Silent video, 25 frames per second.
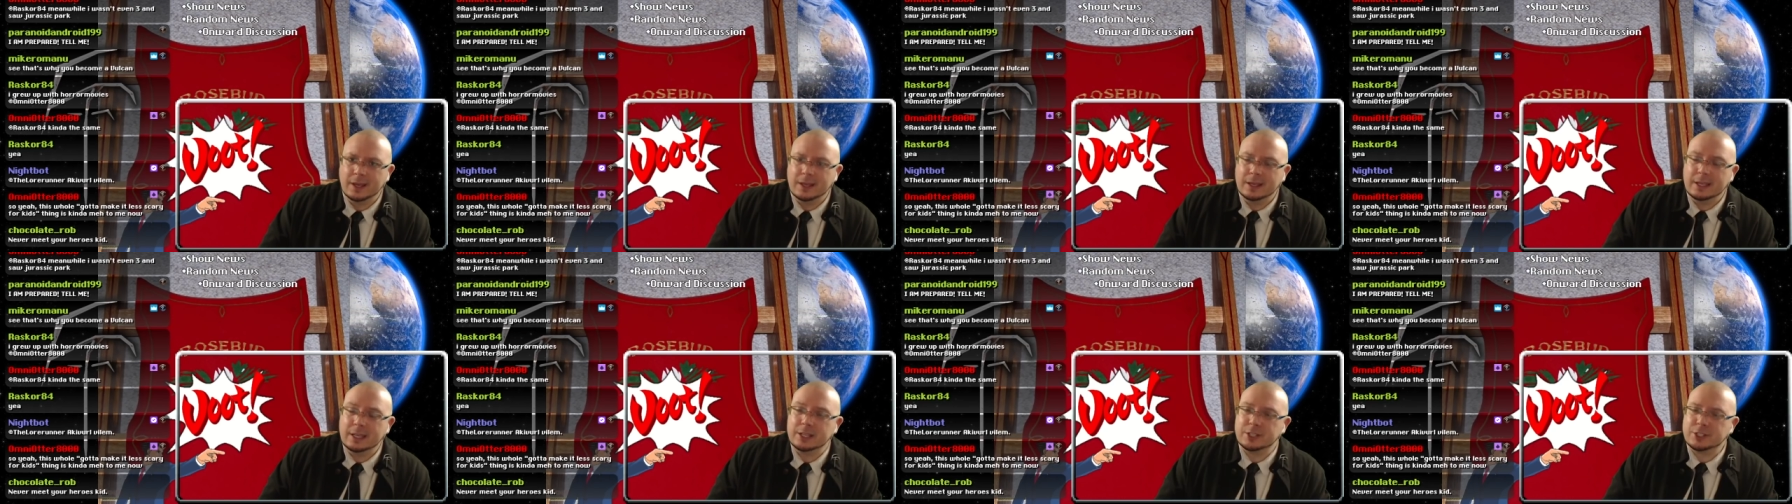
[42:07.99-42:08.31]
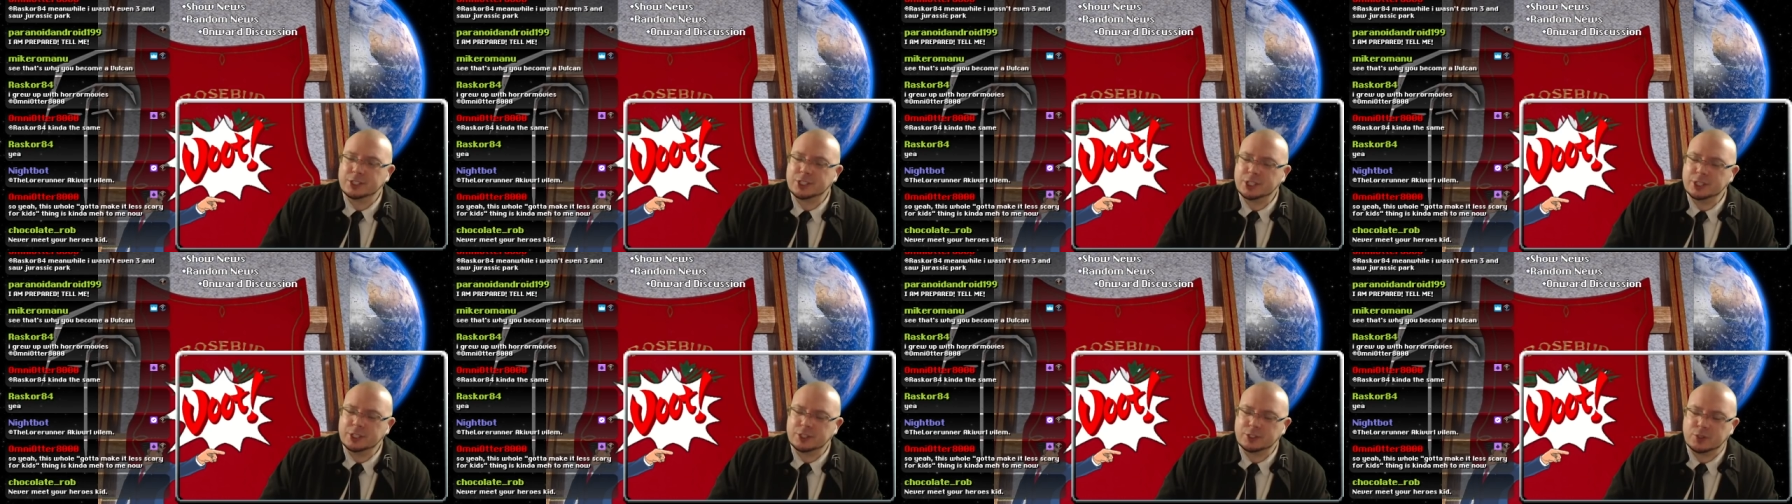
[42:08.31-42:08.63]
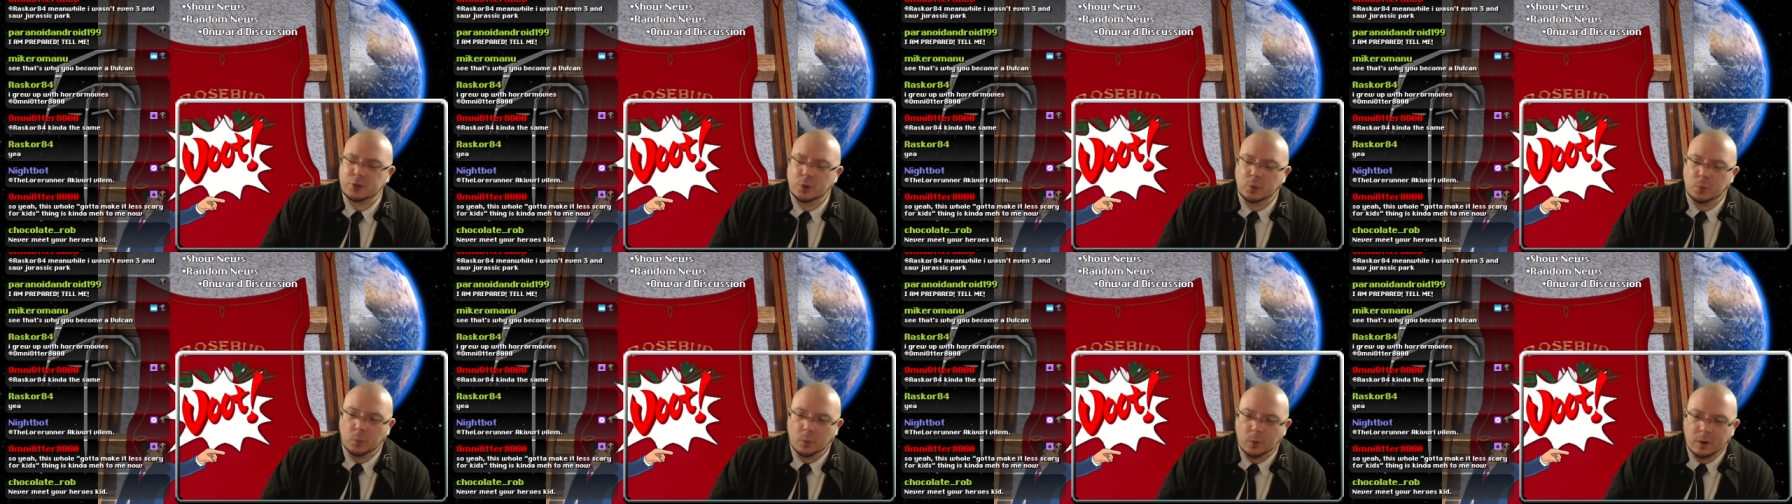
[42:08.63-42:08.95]
is
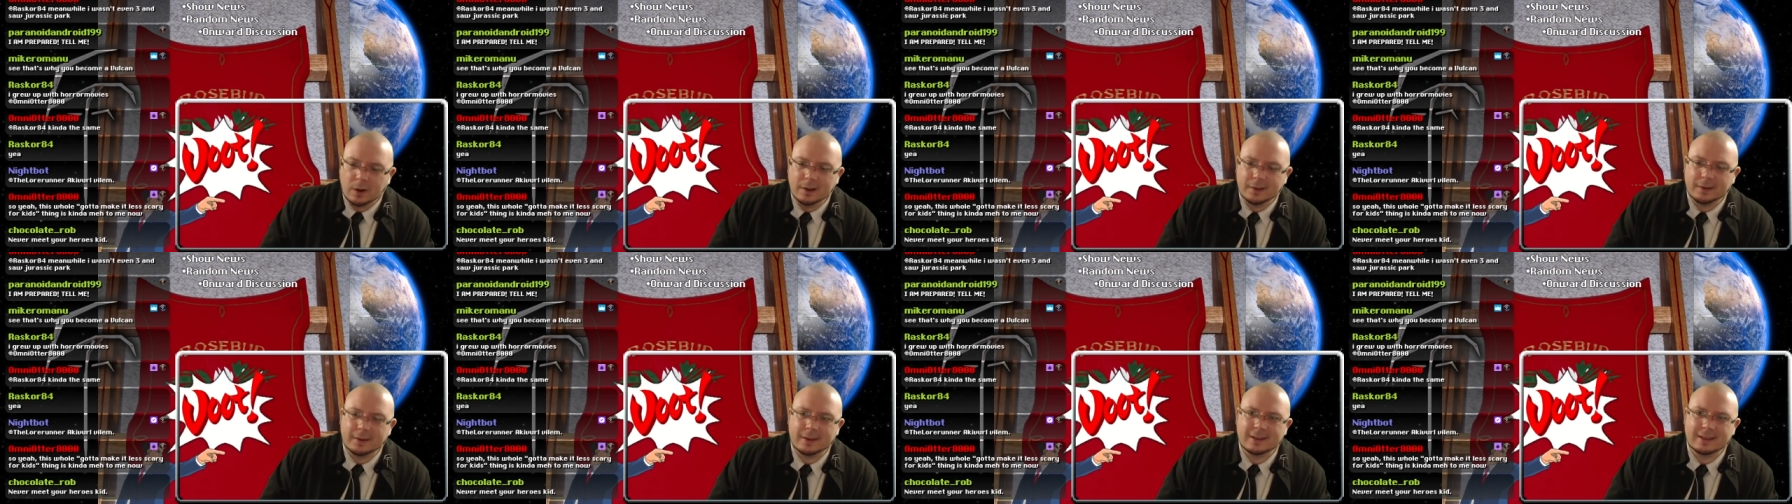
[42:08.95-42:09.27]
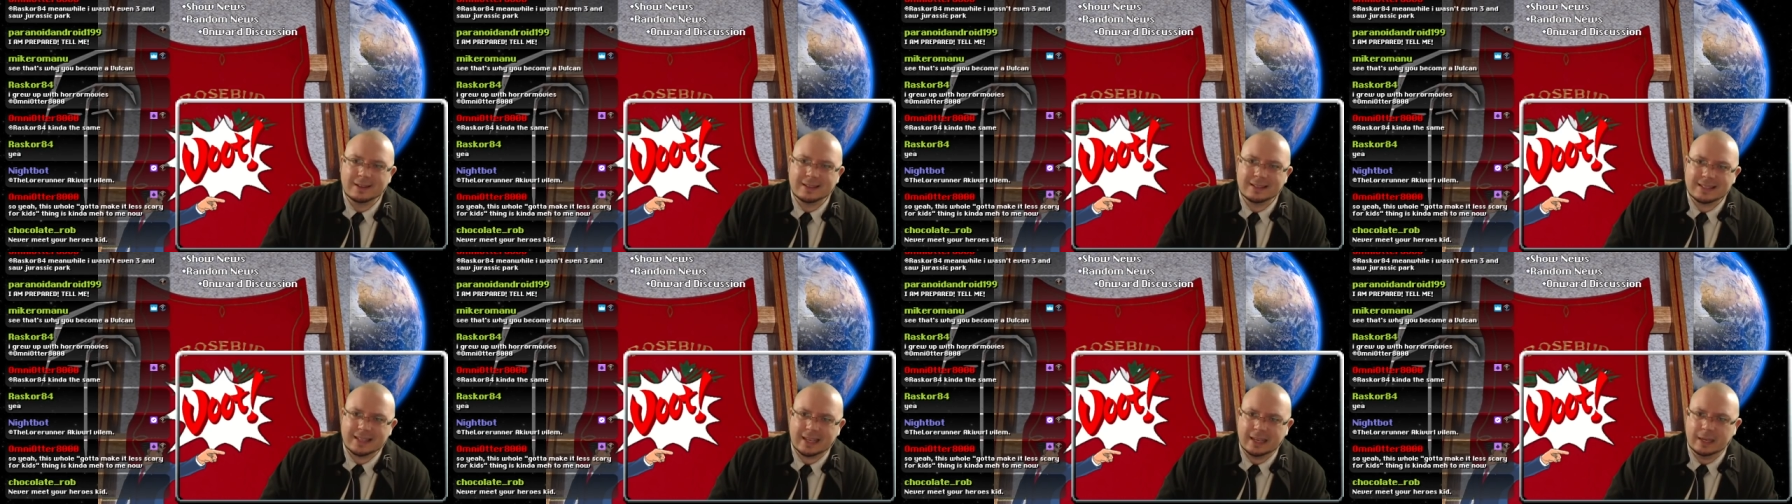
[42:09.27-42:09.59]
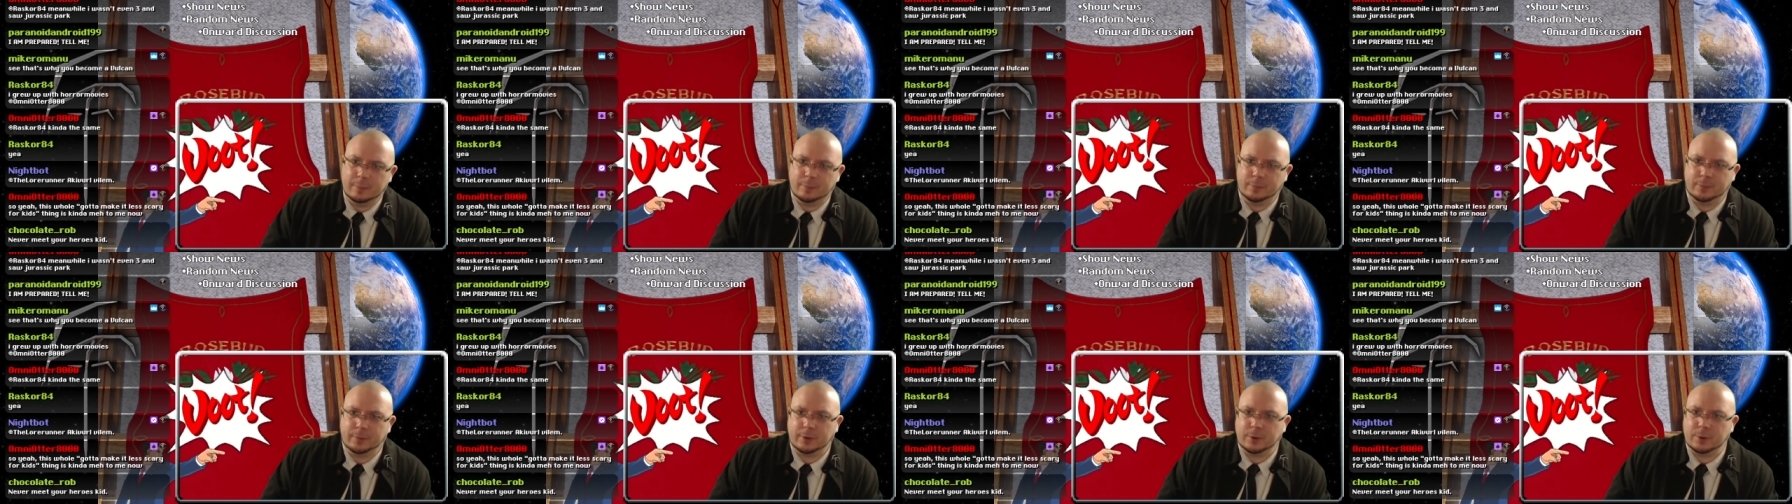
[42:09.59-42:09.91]
this one
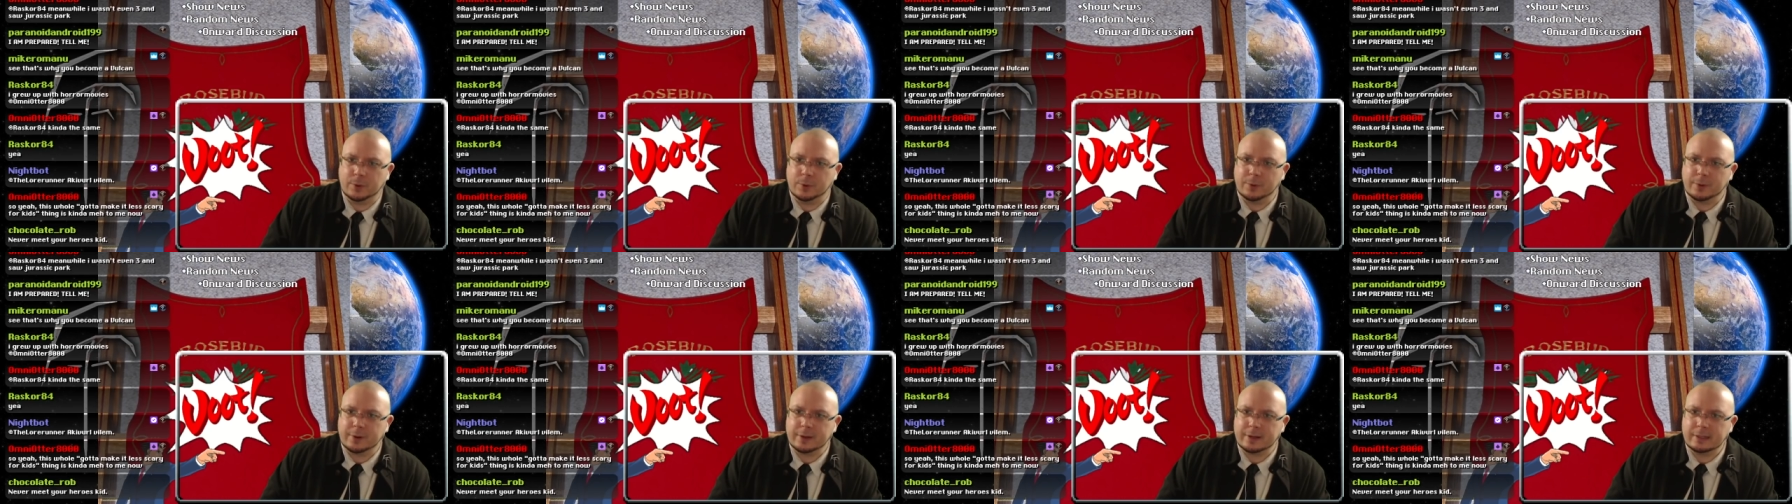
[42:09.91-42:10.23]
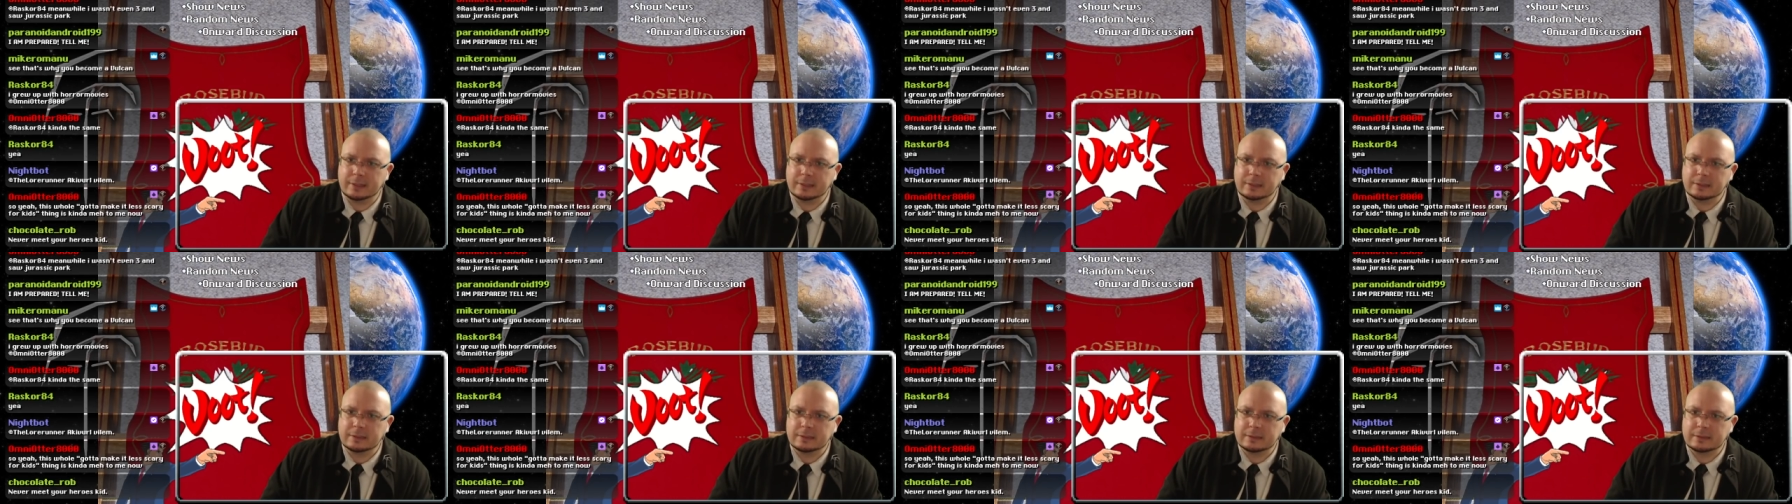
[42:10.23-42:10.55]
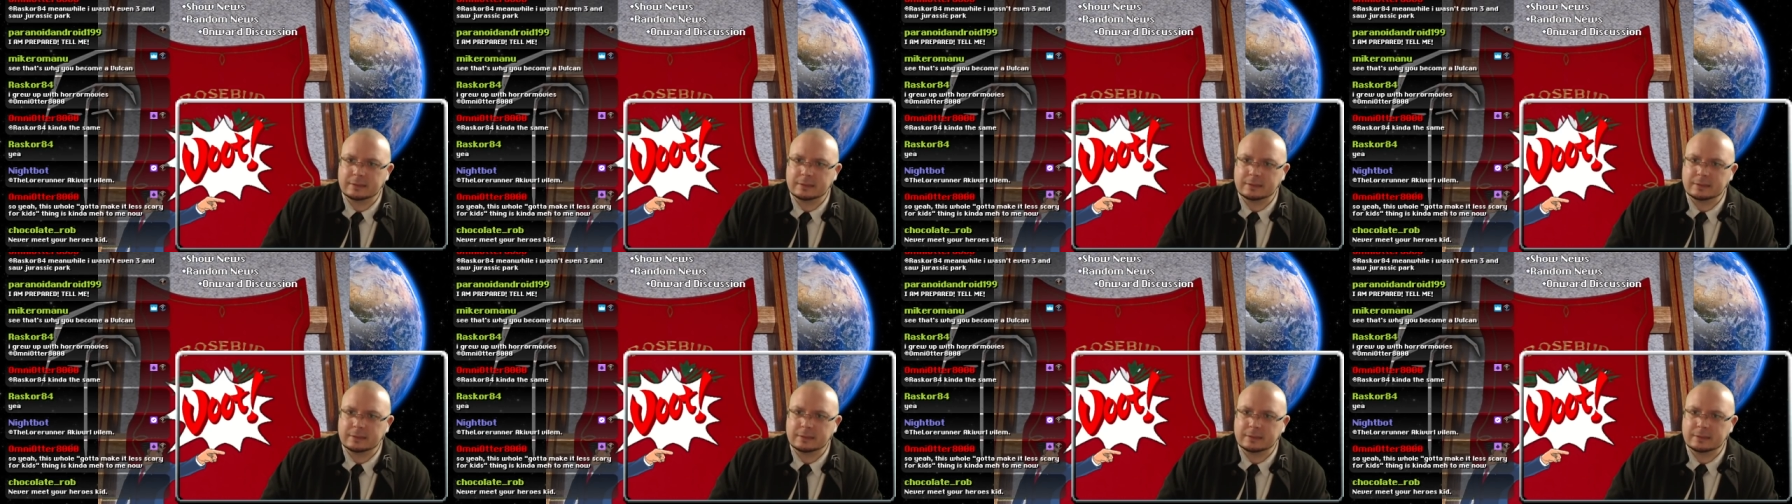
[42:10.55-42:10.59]
tape recording.